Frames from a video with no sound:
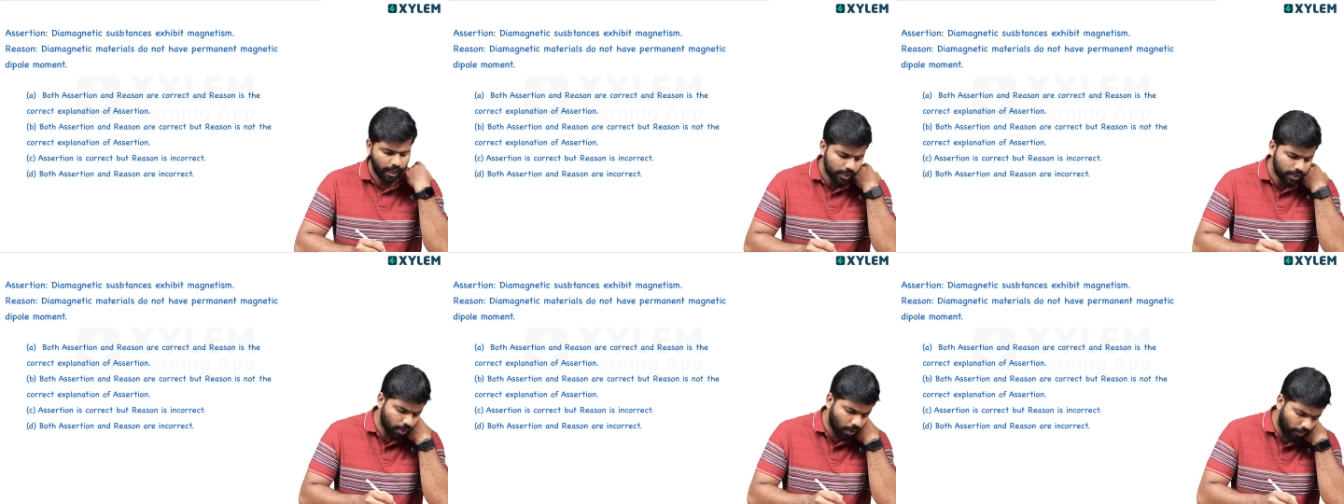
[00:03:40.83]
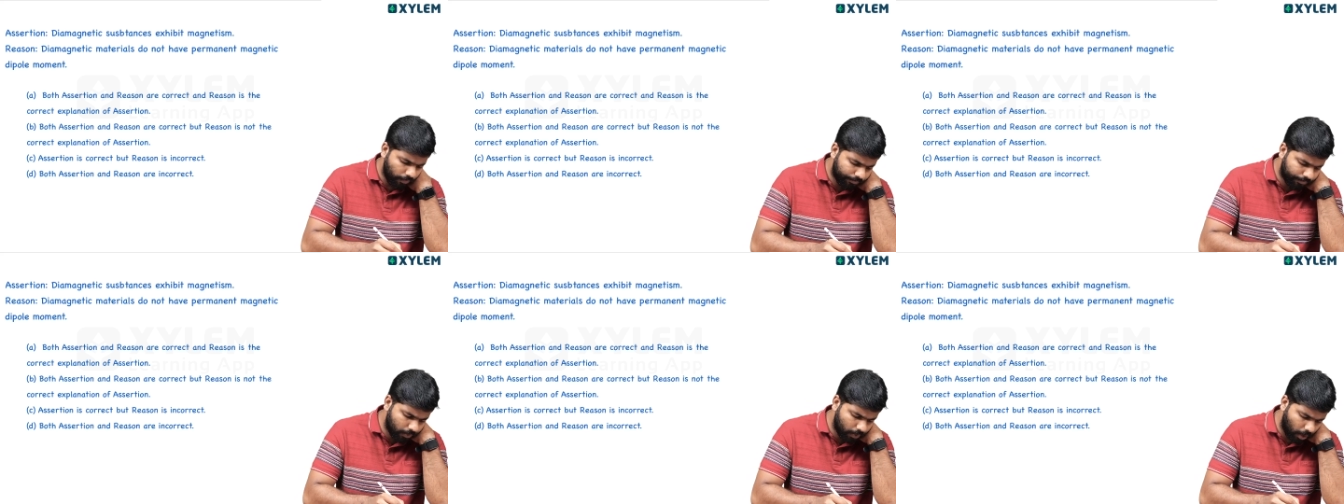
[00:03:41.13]
So
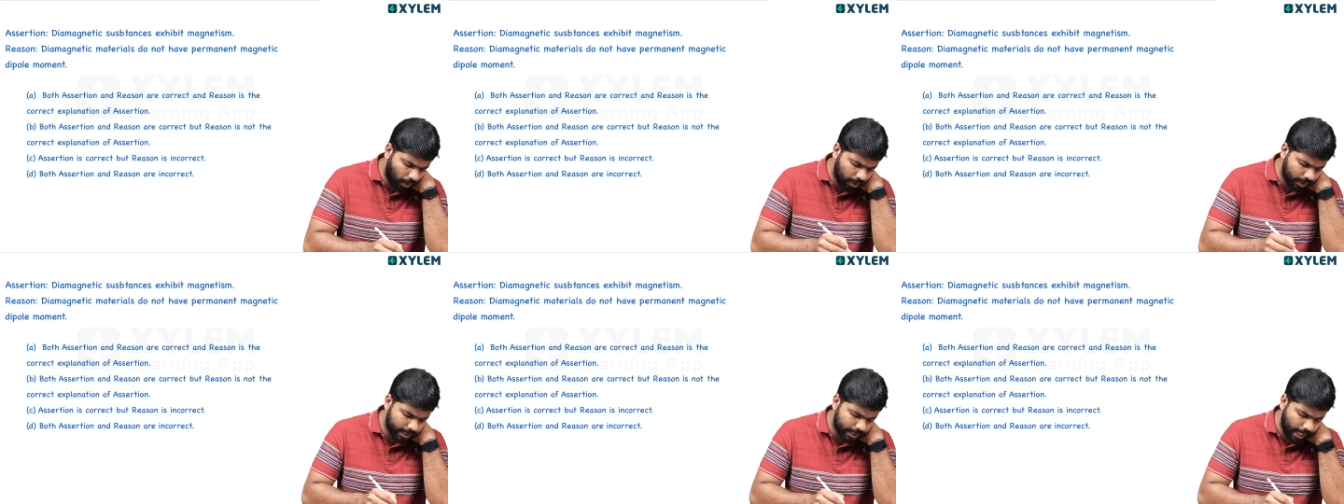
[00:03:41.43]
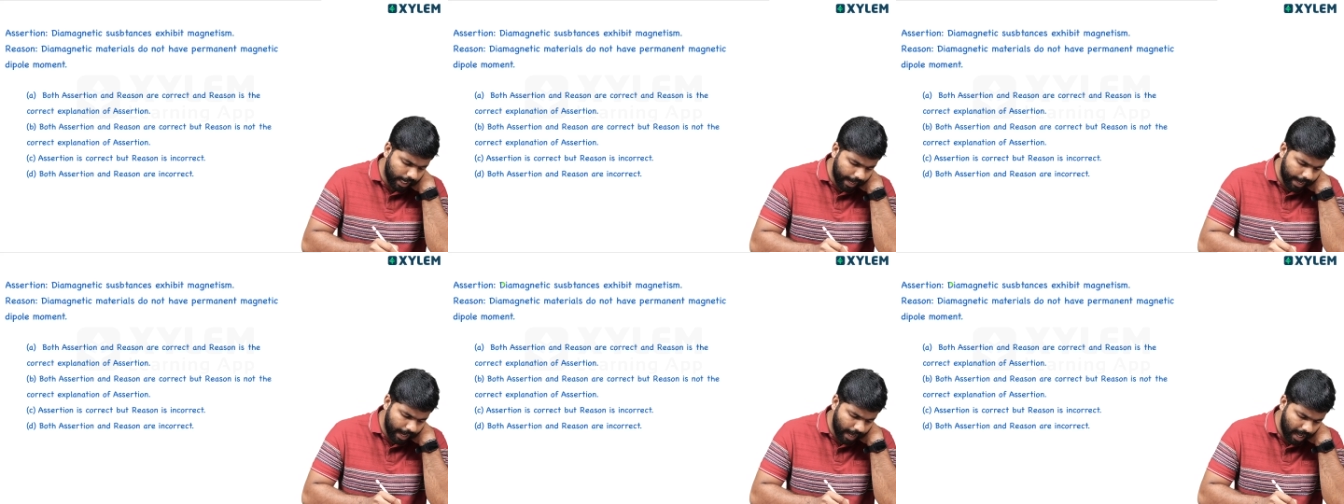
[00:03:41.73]
of course
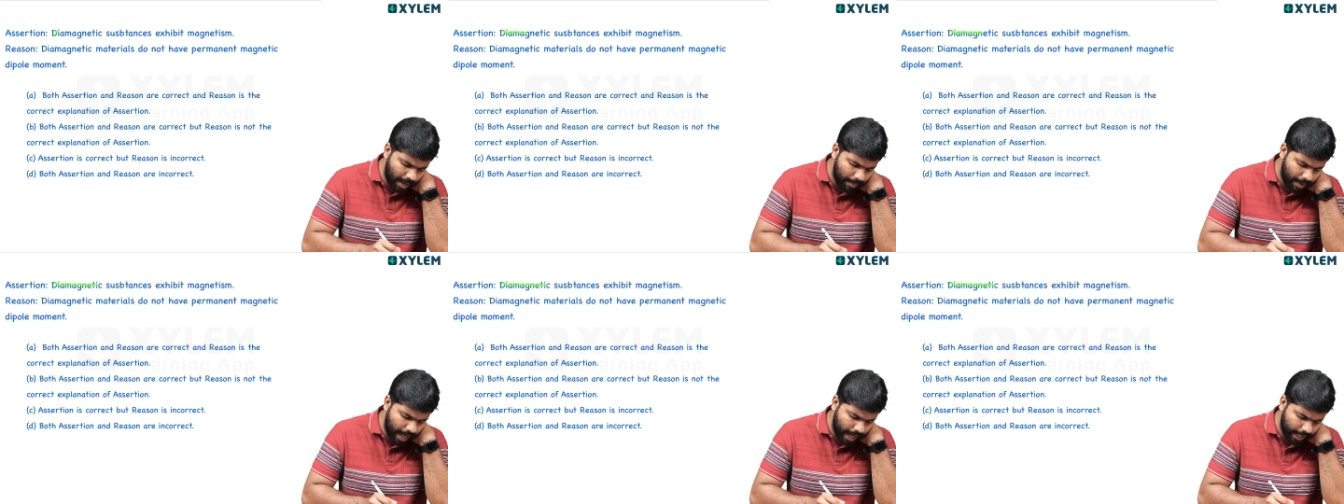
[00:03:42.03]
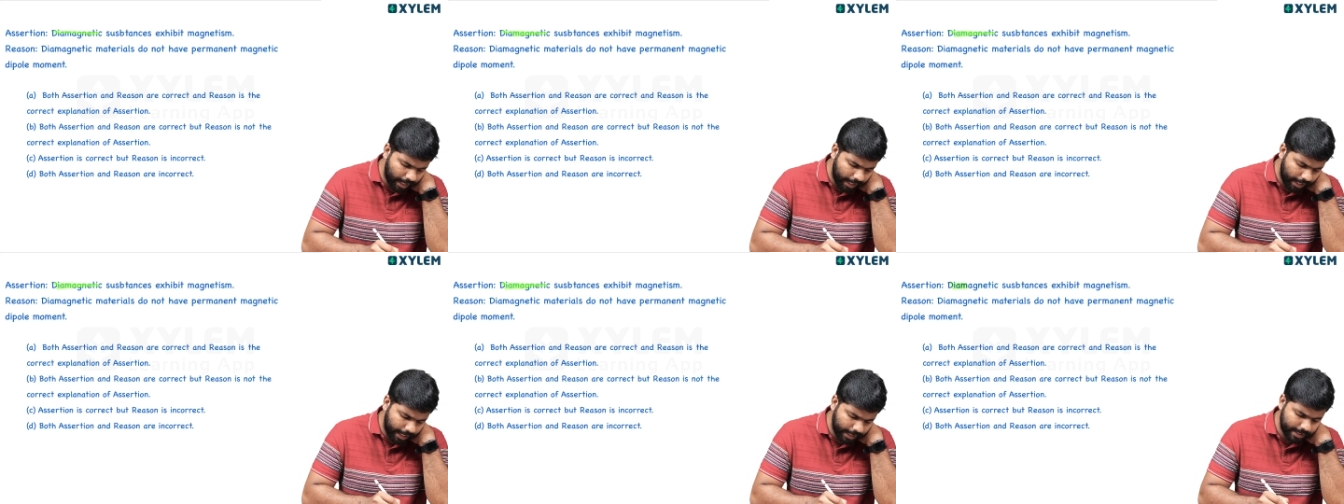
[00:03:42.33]

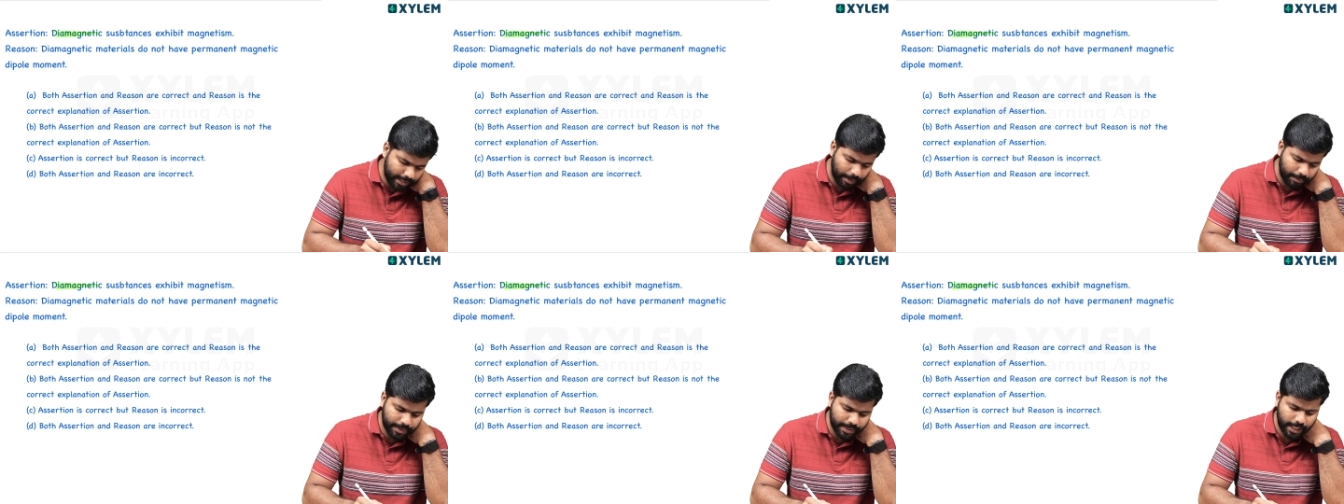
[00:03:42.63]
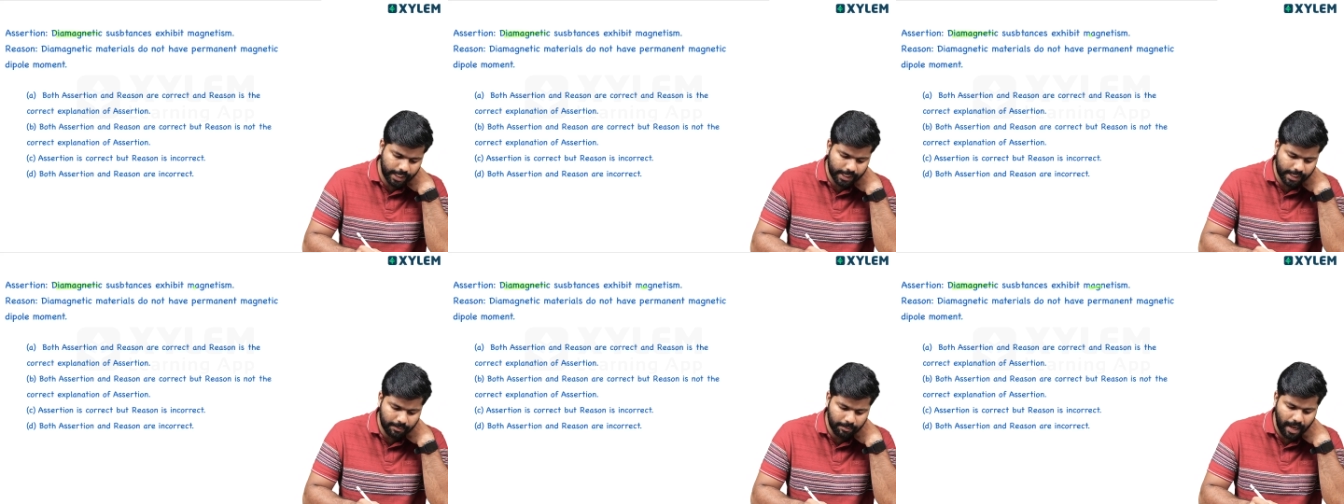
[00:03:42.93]
diamagnetic
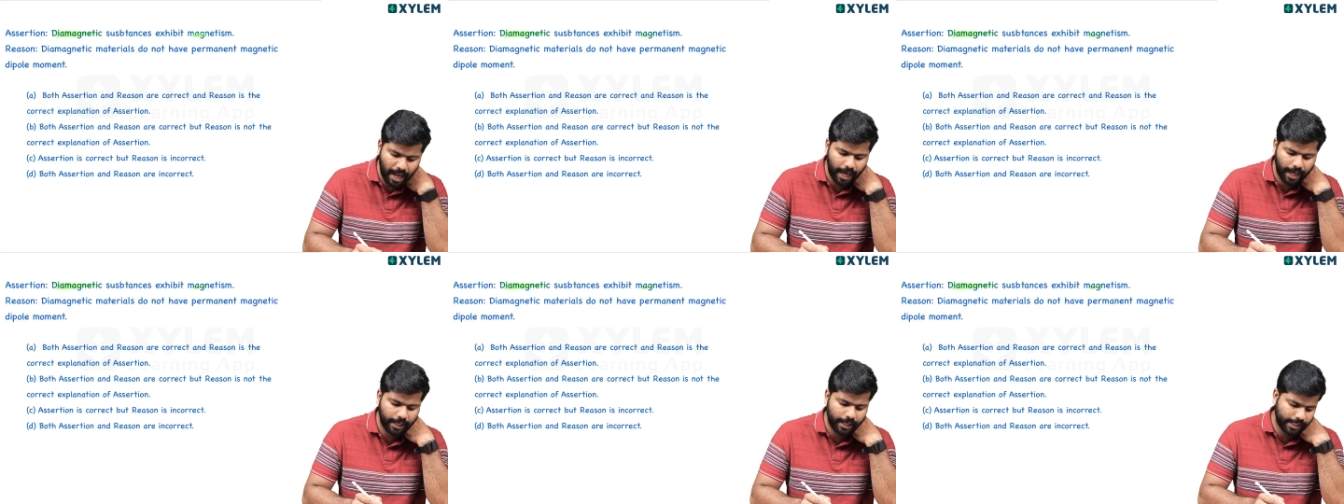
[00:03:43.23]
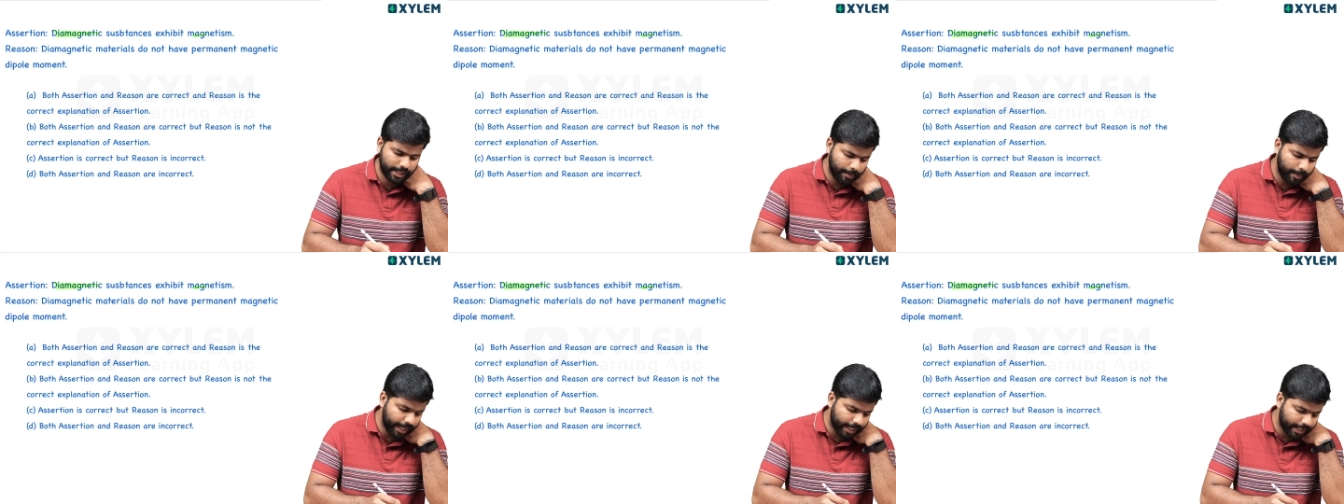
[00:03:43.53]
substances magnetism